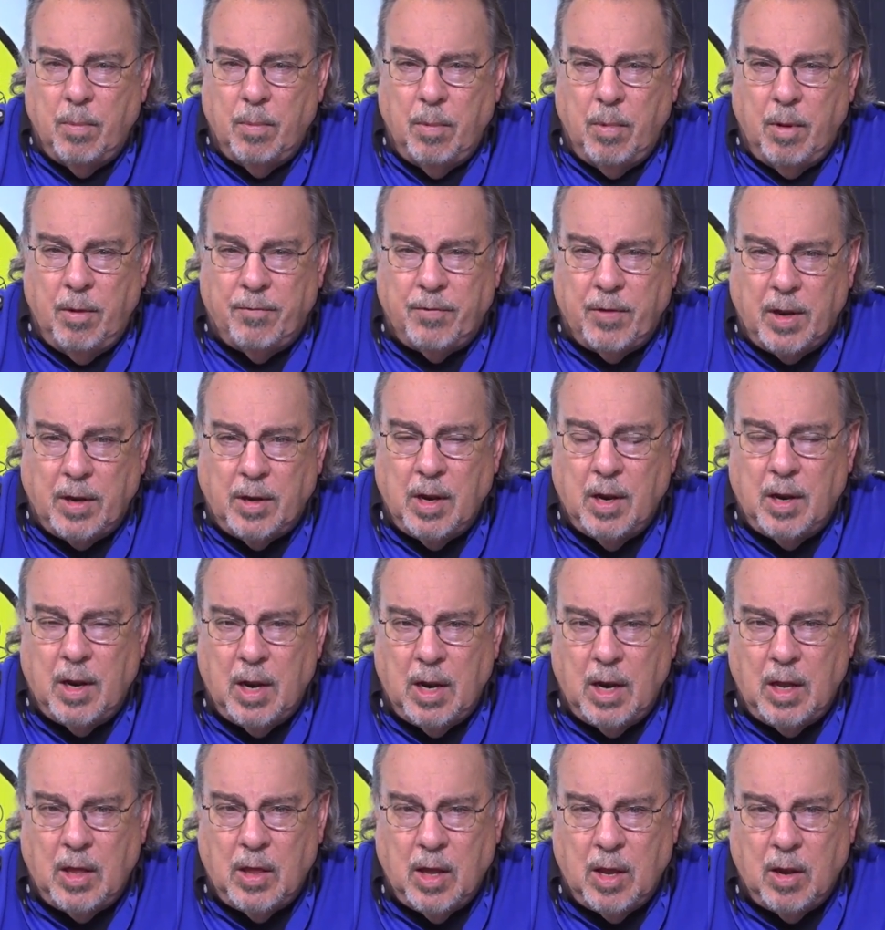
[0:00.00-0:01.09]
if they did
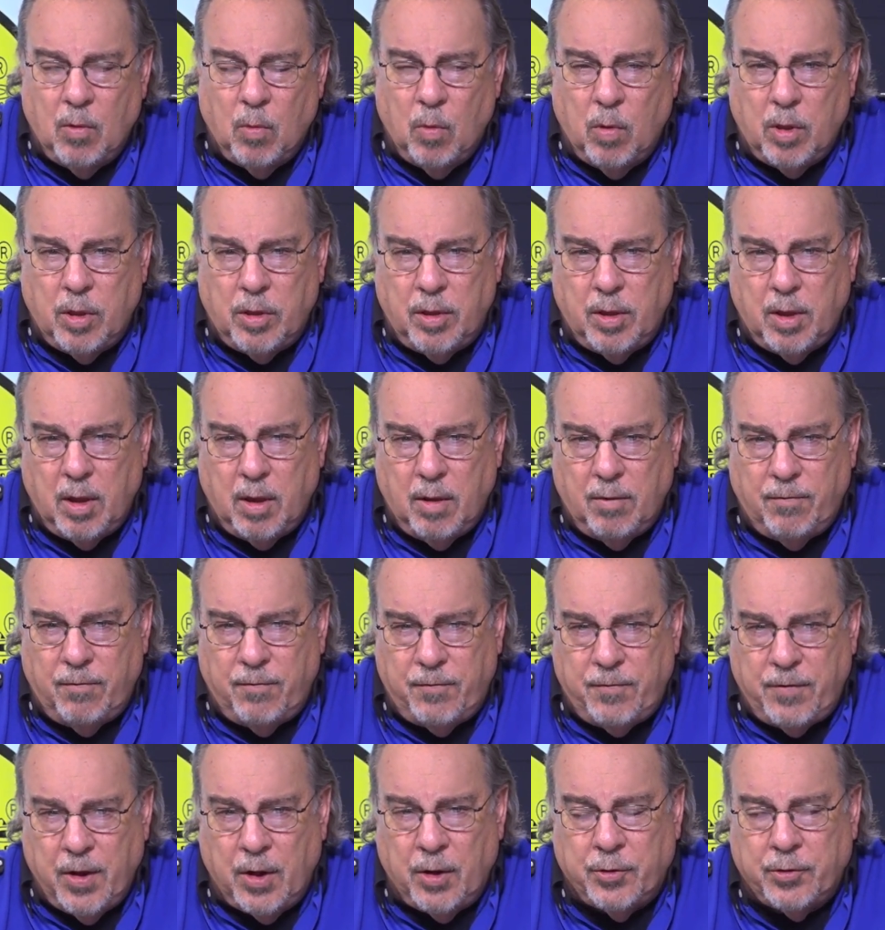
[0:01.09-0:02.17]
anything with the
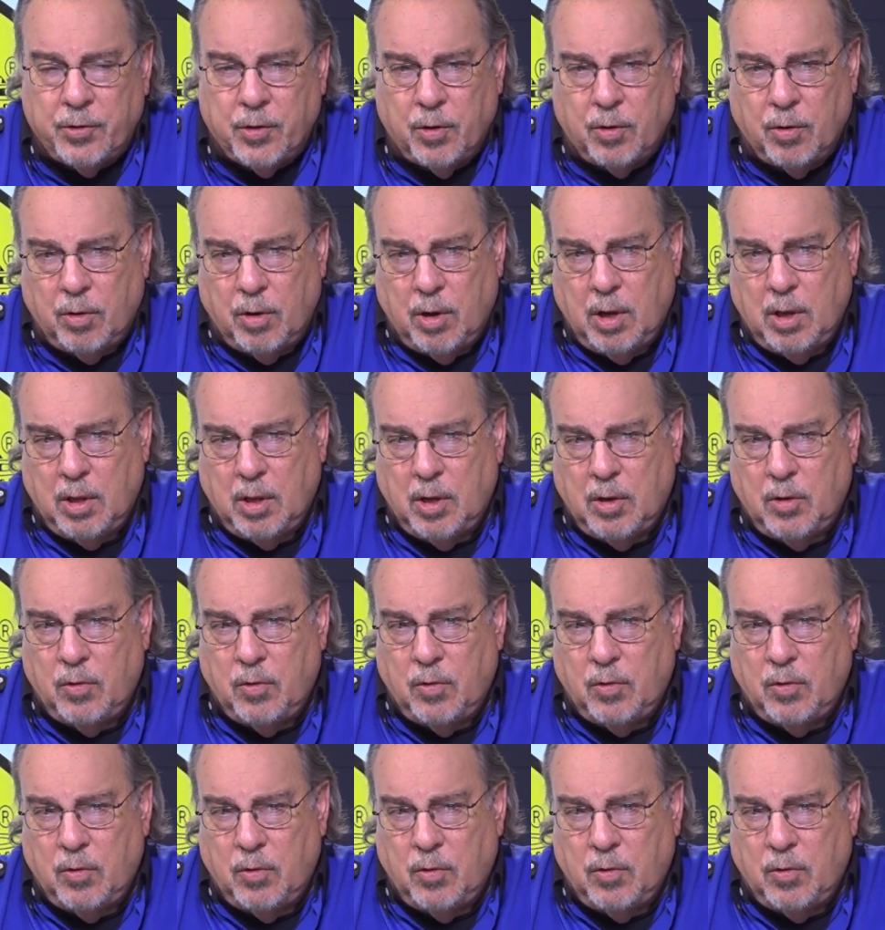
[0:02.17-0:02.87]
filter in the